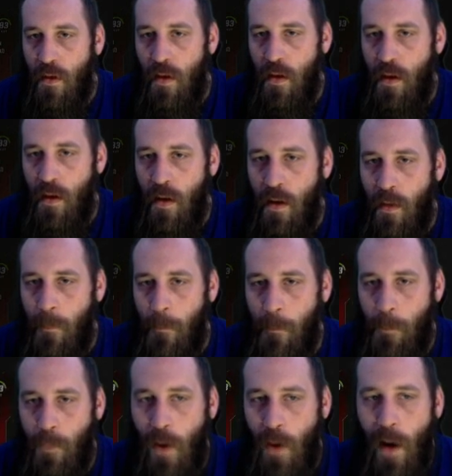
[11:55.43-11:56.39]

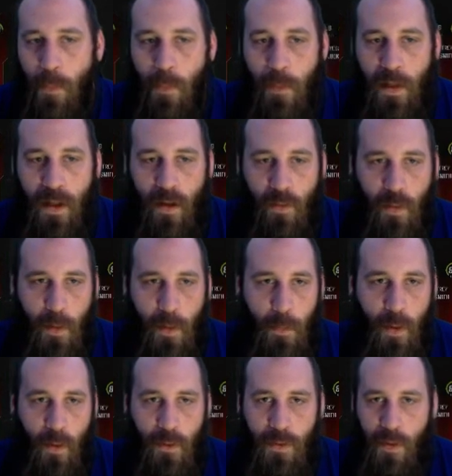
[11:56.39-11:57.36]
Probably going to
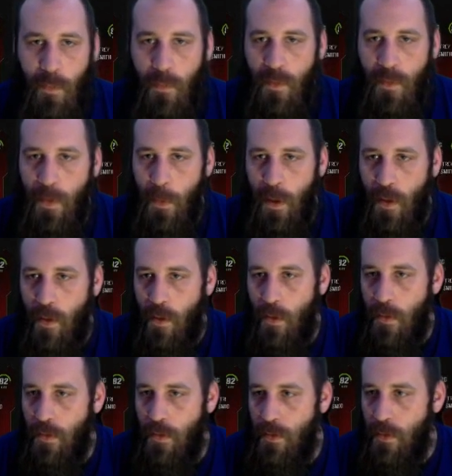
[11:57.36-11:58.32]
repost them, to be
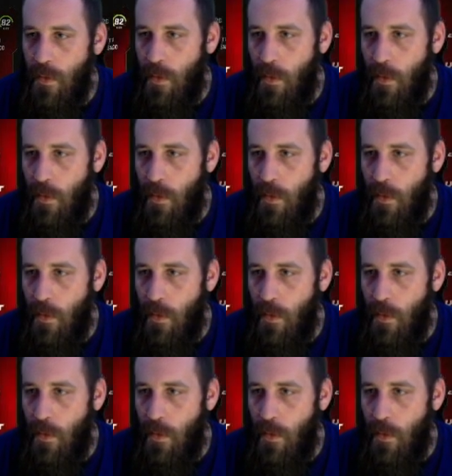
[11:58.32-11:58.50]
honest,